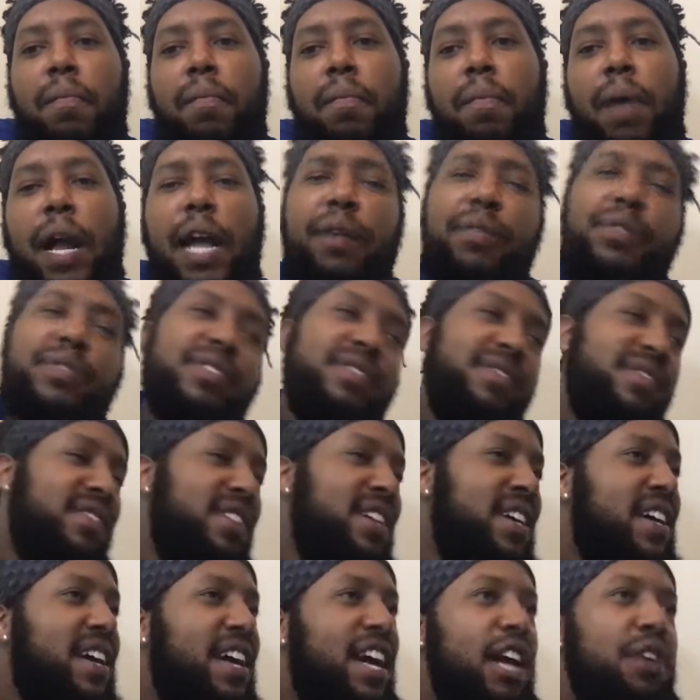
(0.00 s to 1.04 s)
He was
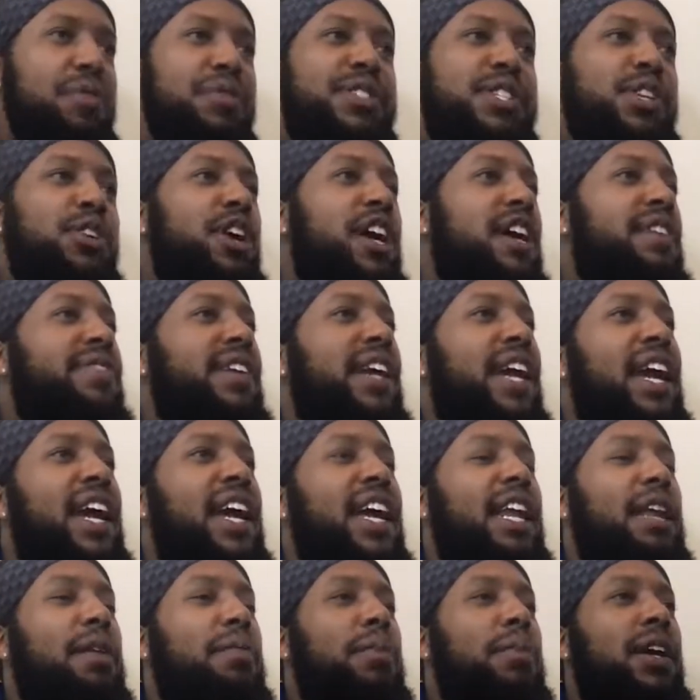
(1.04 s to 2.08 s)
so heavy
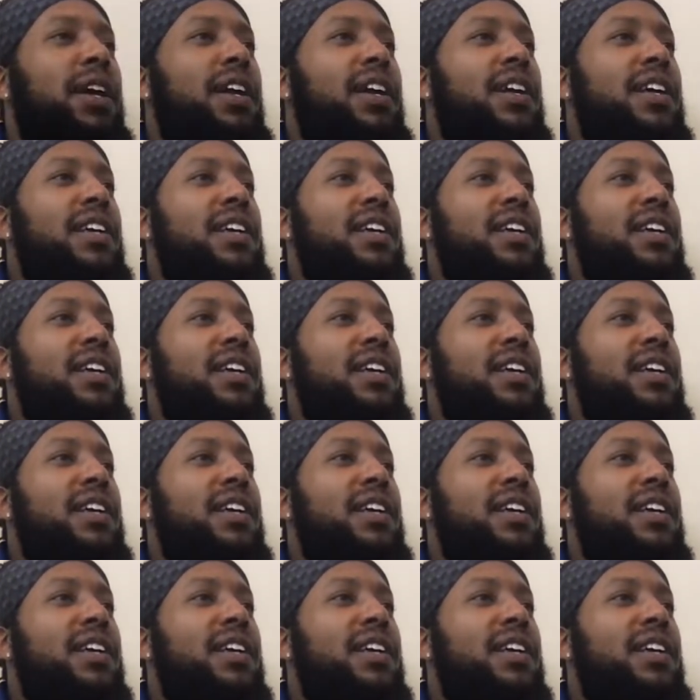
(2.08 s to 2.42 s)
handed, man.